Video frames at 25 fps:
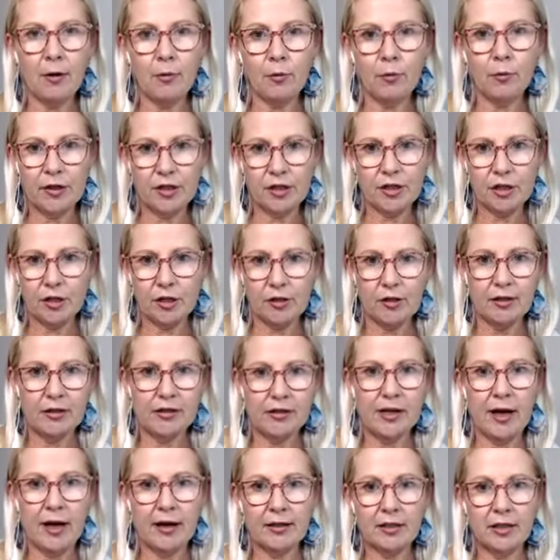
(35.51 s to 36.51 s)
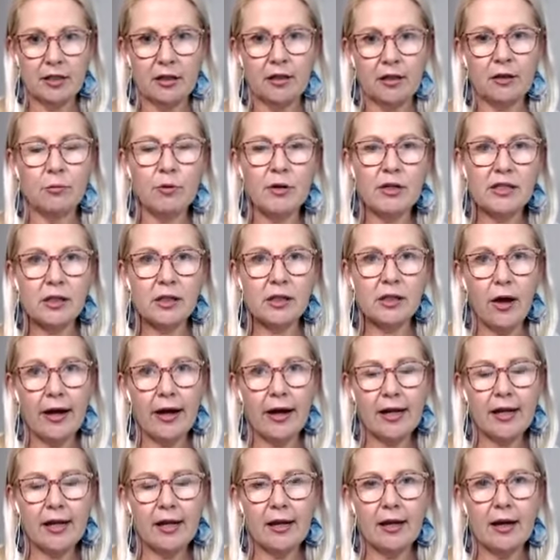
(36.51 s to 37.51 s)
which is under the breast line
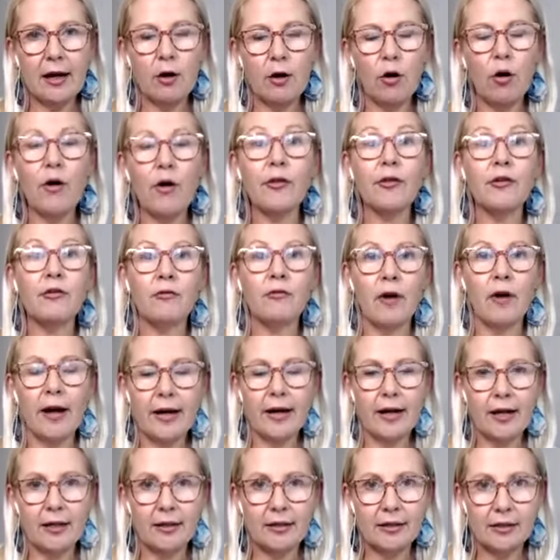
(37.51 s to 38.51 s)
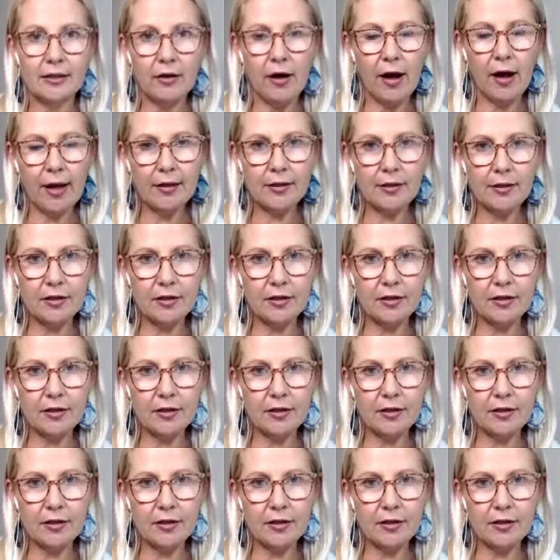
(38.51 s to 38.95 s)
here on the right hand side.